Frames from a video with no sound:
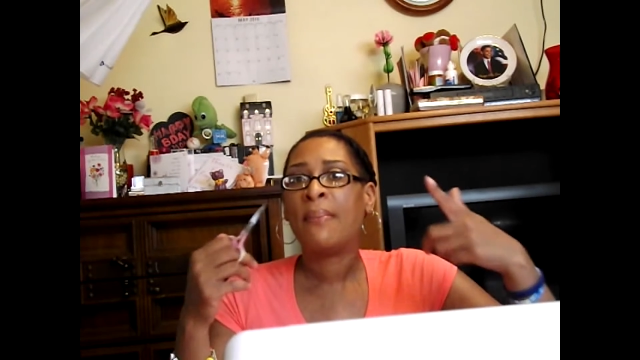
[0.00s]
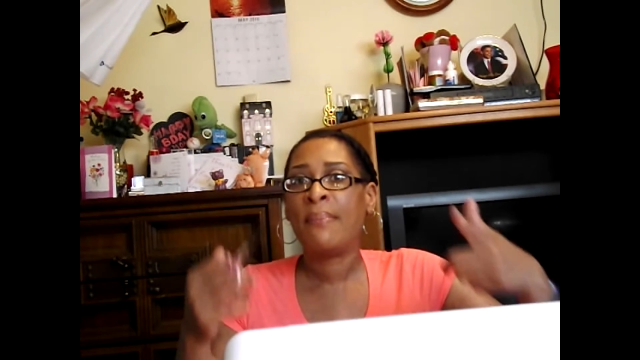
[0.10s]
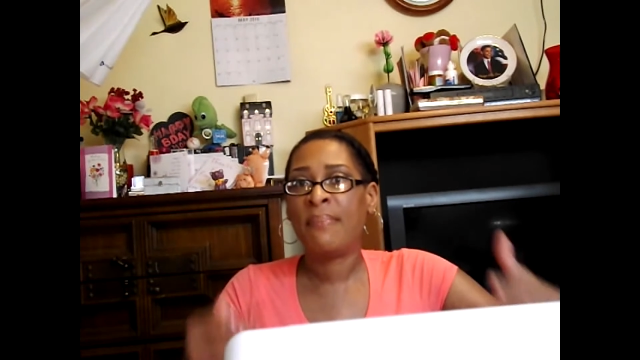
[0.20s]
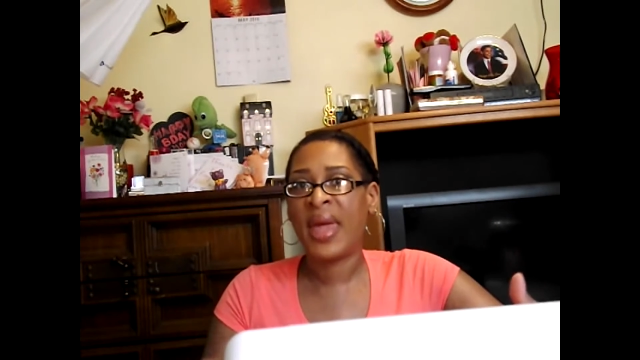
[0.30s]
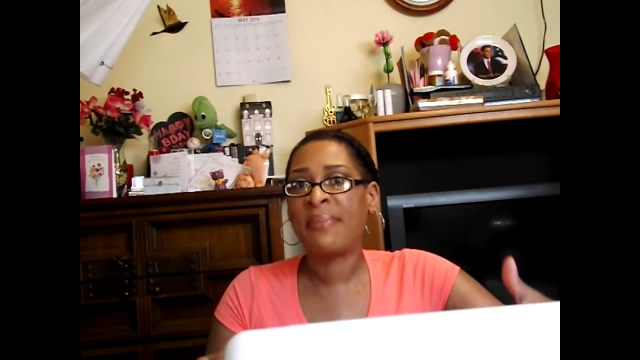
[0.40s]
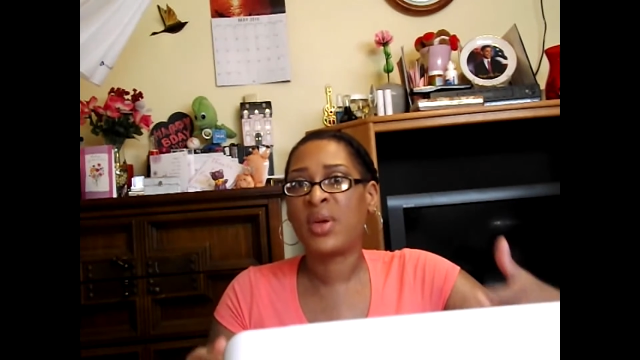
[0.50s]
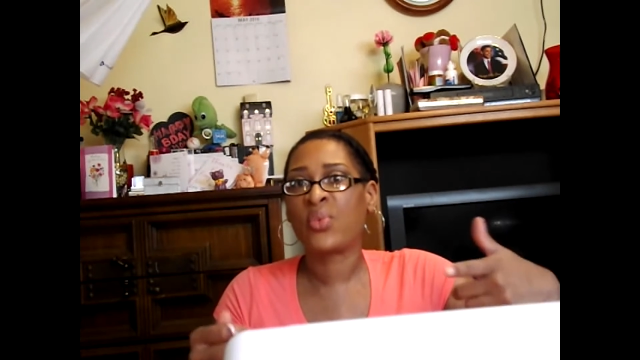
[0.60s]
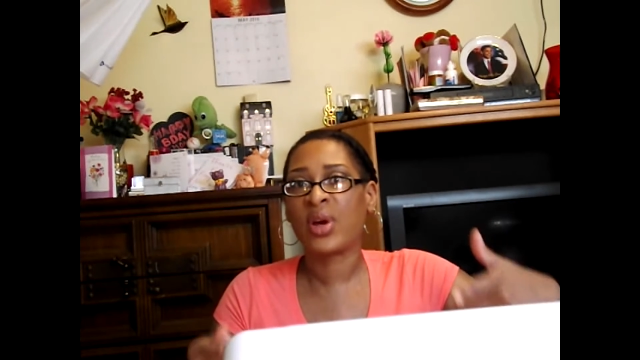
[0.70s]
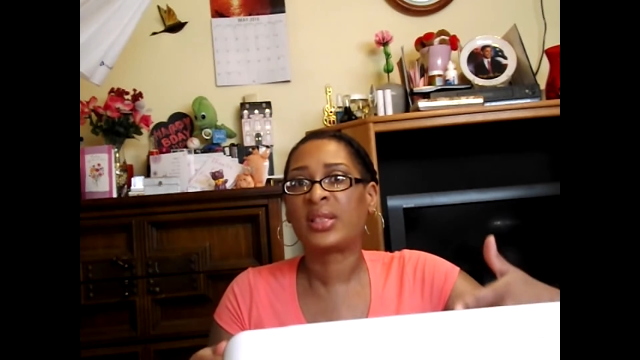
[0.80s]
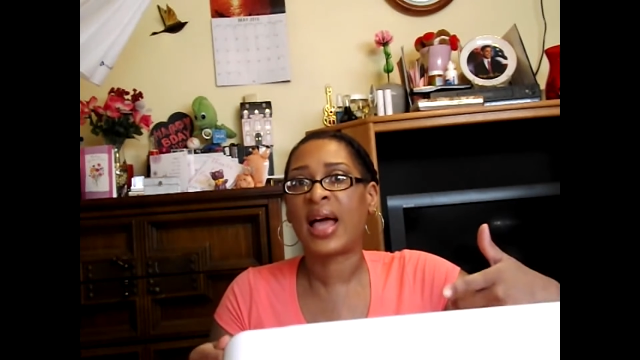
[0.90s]
made me
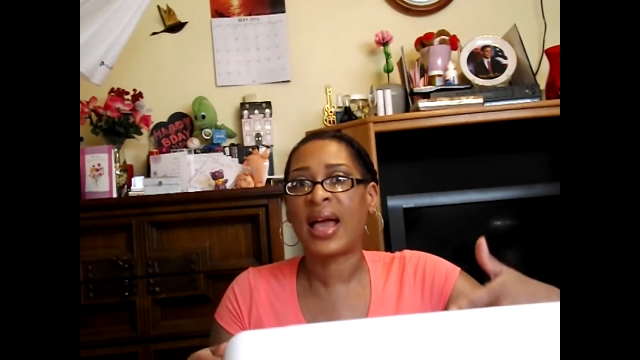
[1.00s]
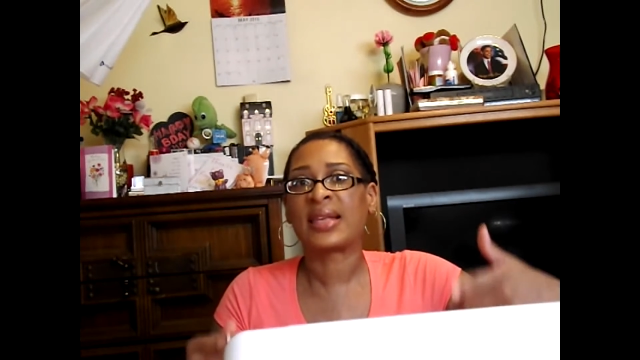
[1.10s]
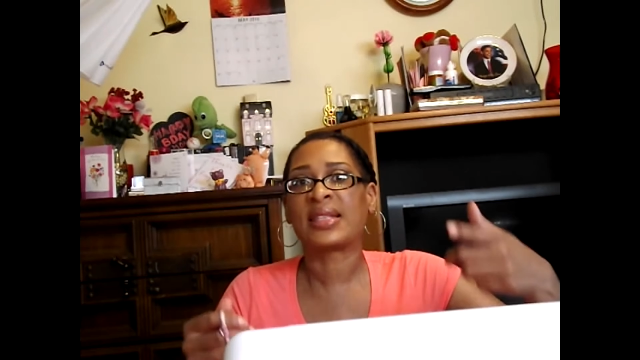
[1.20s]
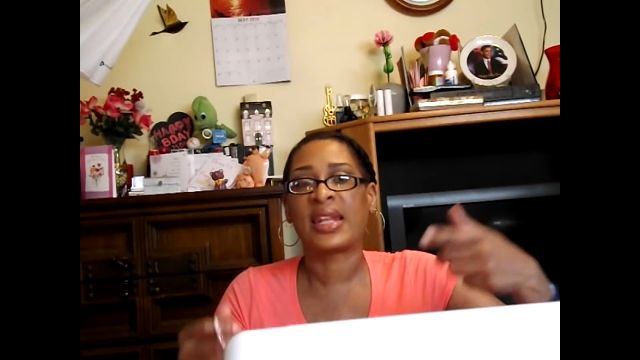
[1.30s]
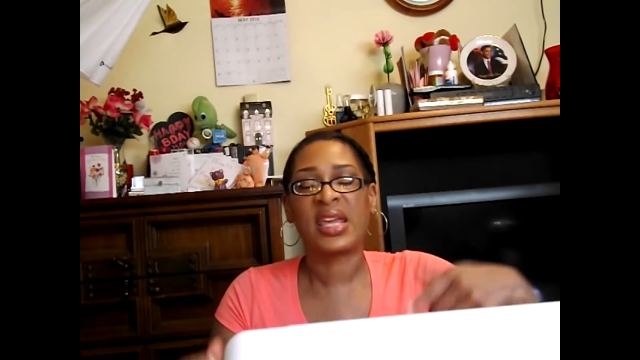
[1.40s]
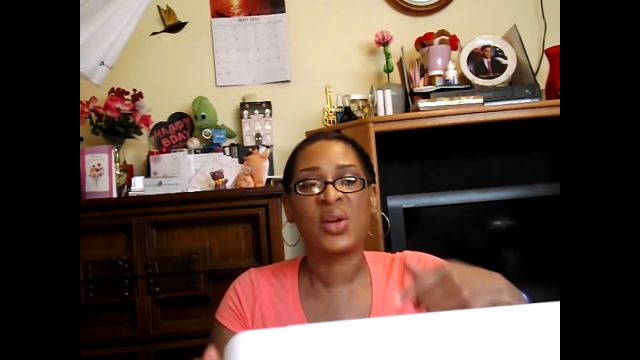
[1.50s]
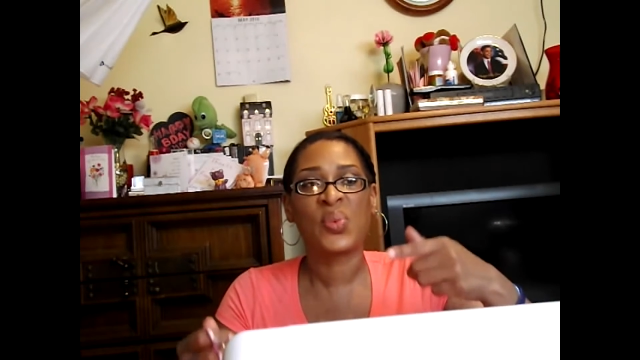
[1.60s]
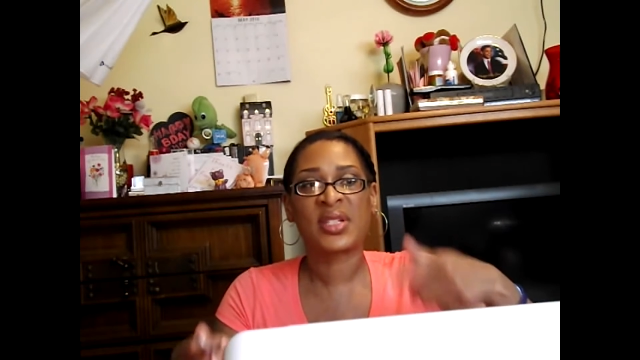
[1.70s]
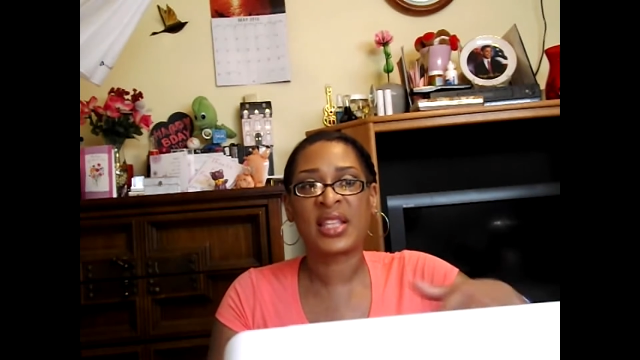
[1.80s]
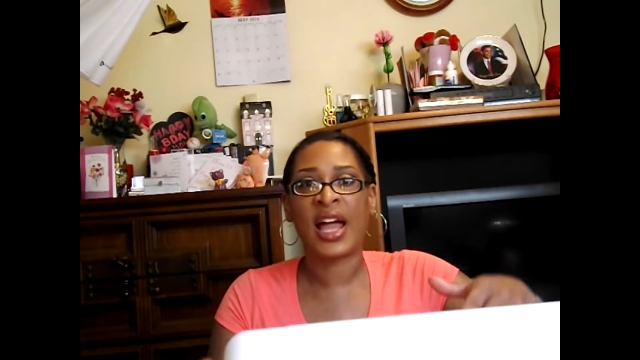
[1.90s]
realize that he
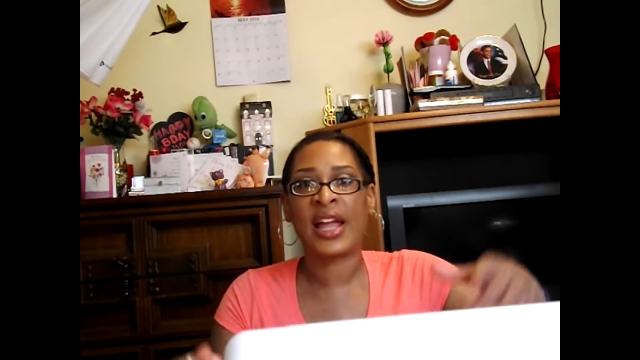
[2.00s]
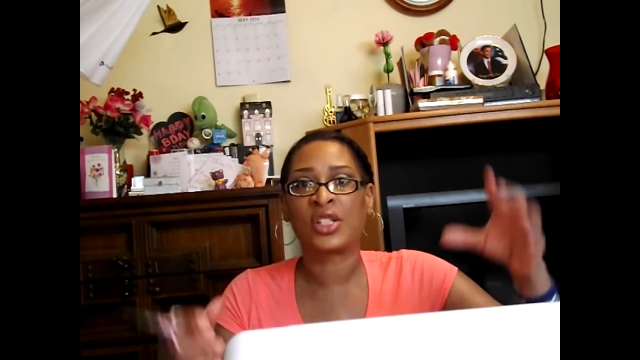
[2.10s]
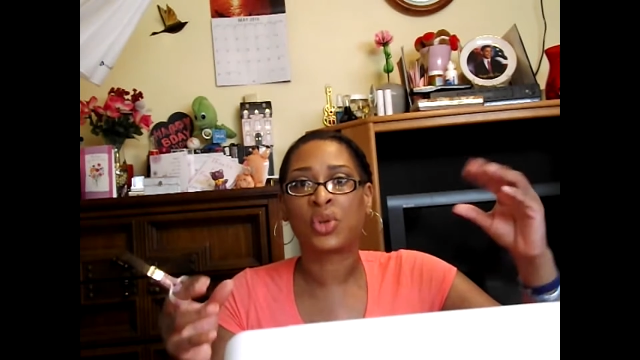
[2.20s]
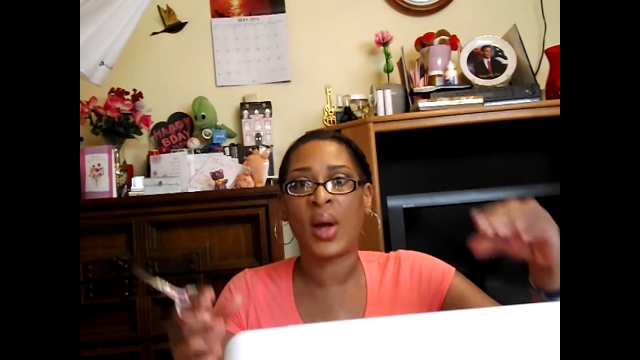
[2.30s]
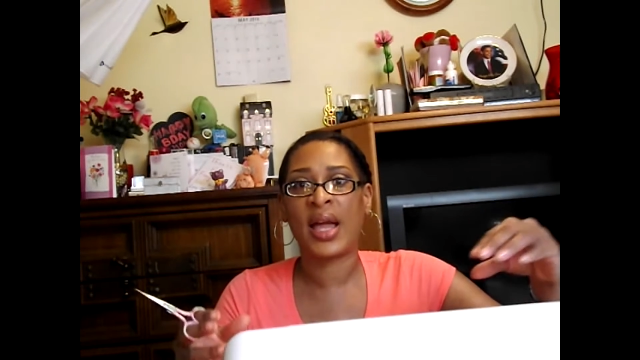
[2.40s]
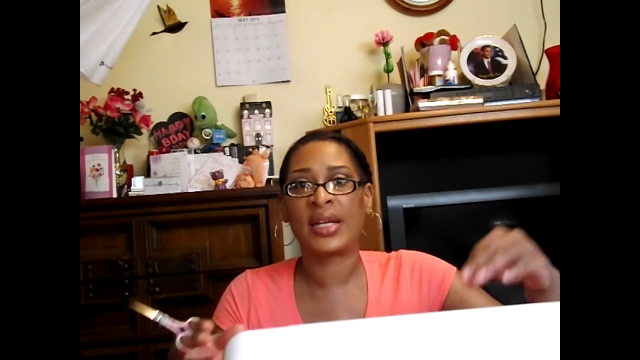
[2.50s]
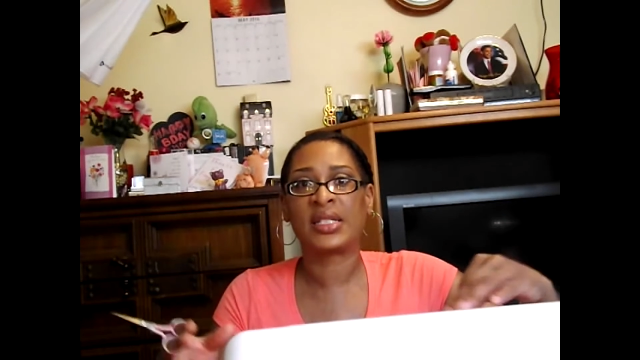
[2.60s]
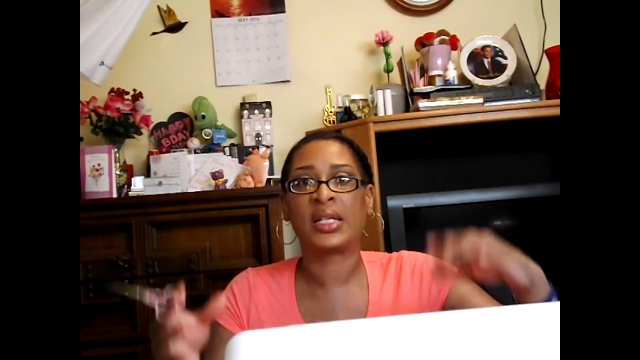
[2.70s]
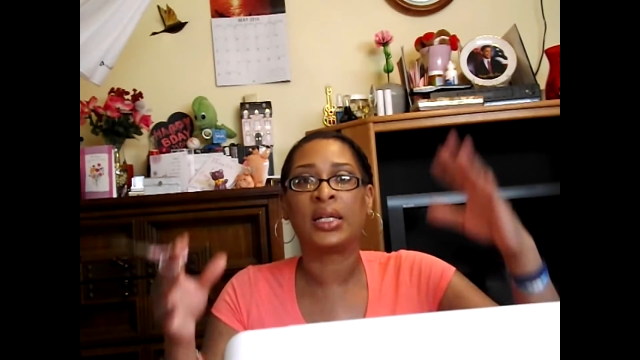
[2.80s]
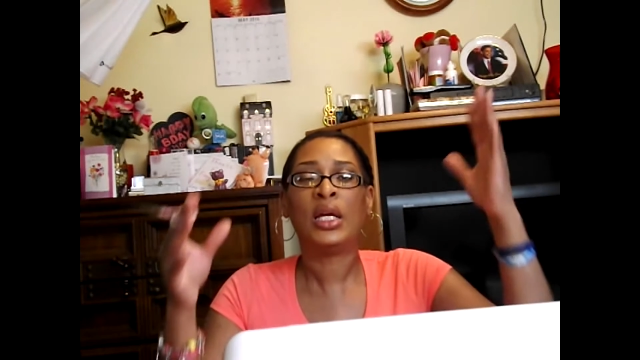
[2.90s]
was like trying
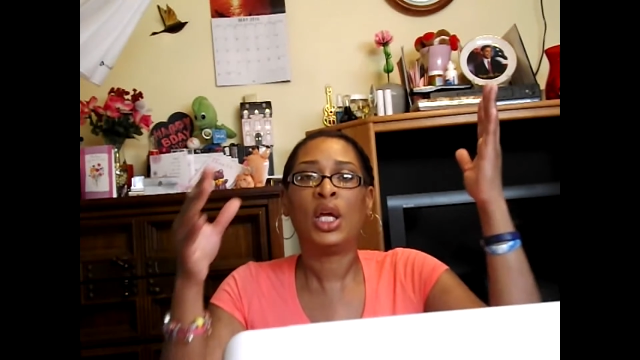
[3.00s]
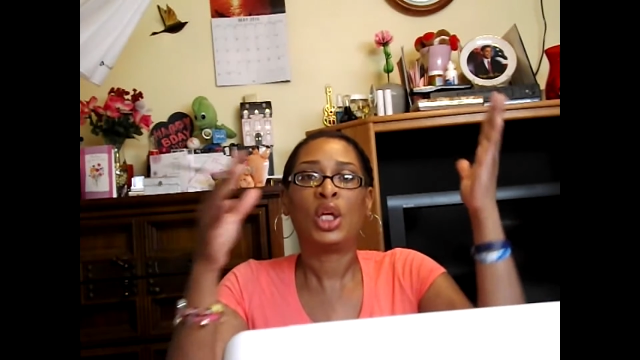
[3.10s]
to